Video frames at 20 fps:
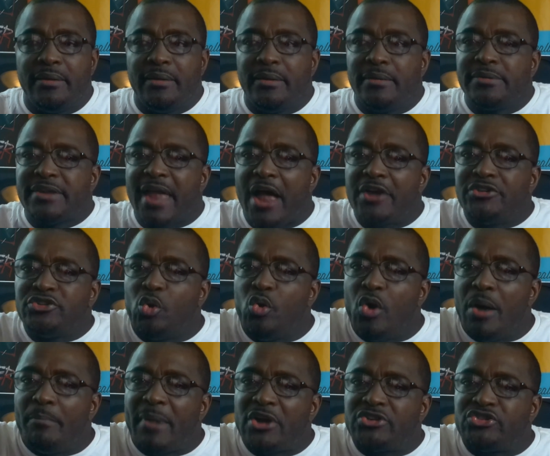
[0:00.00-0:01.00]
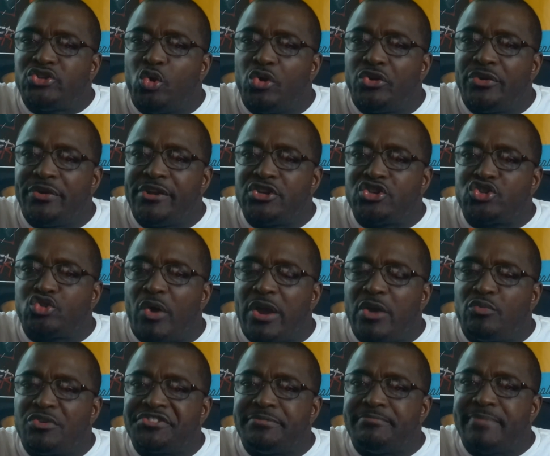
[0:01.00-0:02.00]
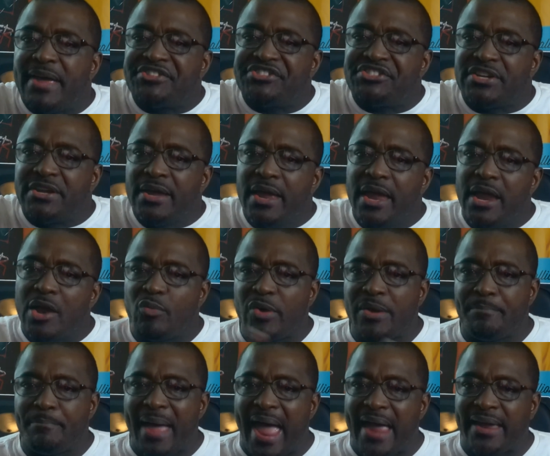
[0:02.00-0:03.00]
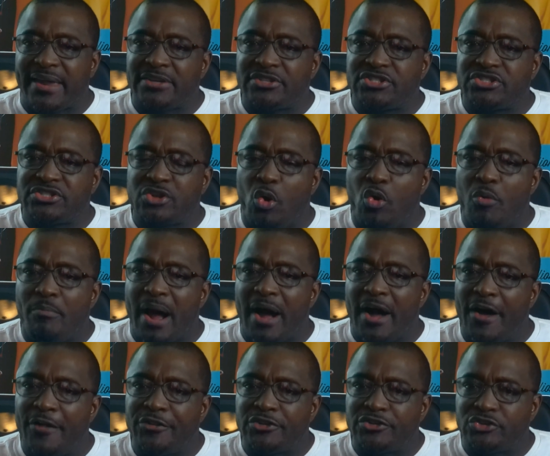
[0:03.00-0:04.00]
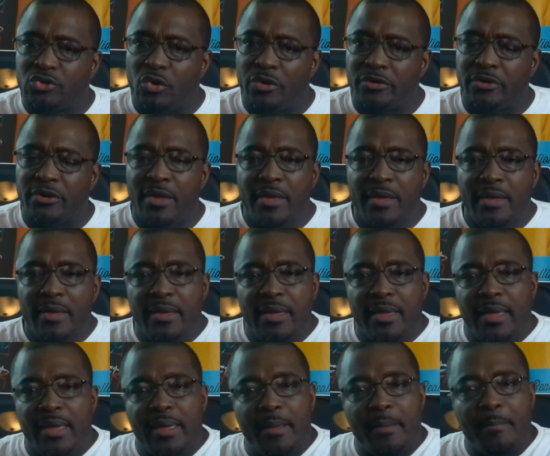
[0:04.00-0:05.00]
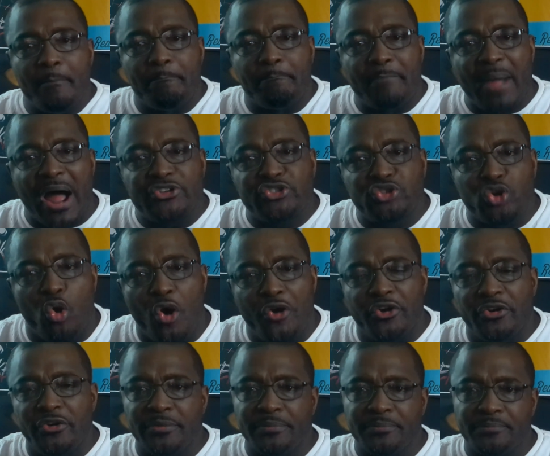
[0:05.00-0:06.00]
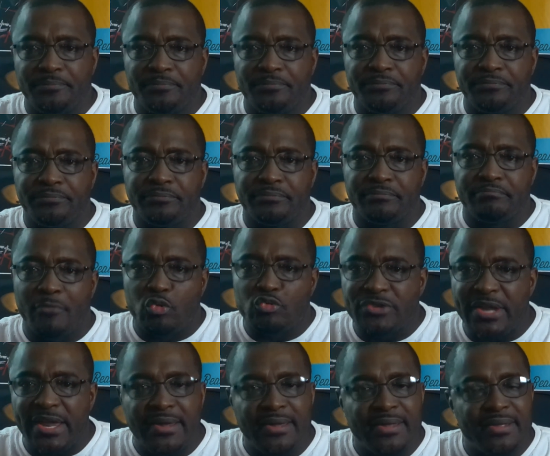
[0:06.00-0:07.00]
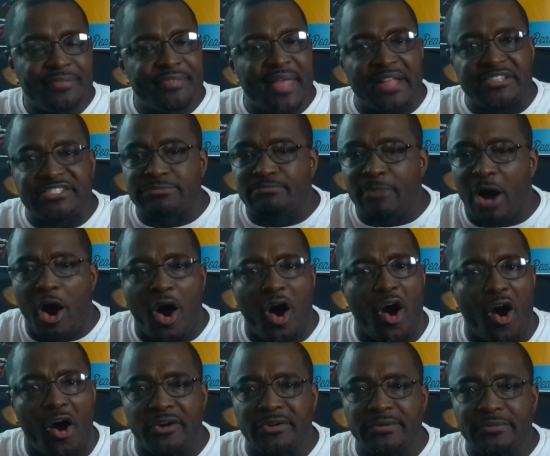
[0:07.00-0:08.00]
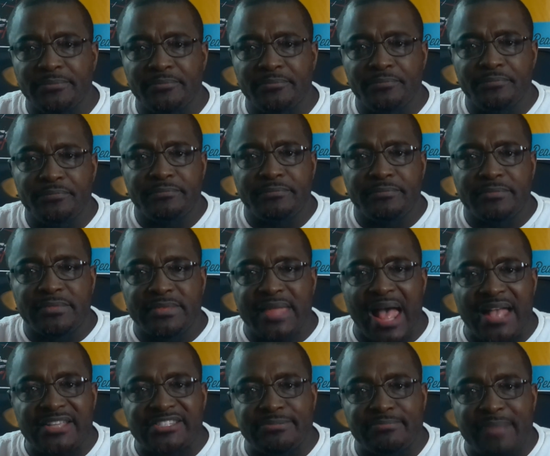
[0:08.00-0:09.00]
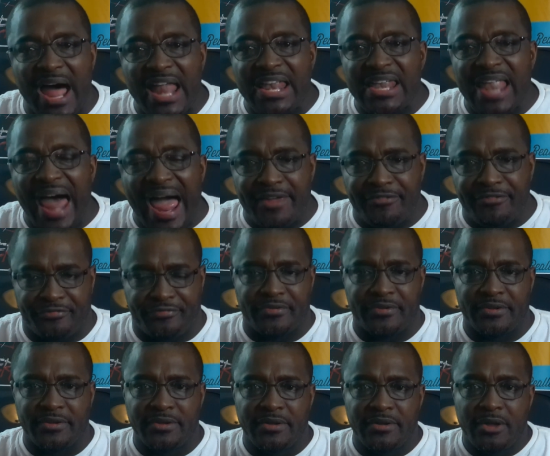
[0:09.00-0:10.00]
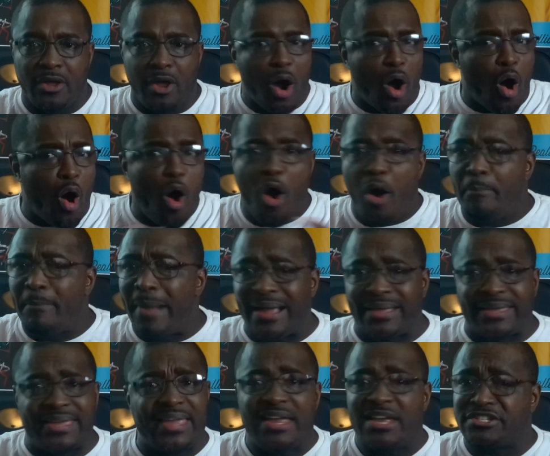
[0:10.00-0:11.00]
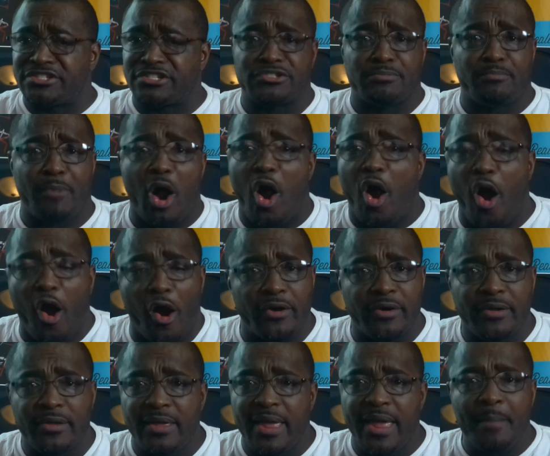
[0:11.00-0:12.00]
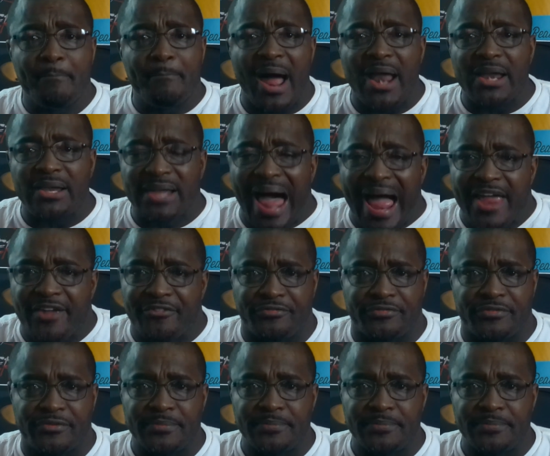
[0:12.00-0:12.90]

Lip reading: Not knowing my daughter in Detroit was messy and went back and told my other daughter. My daughter, Monique, that's my heart. That's my life. All my kids is my heart and my life.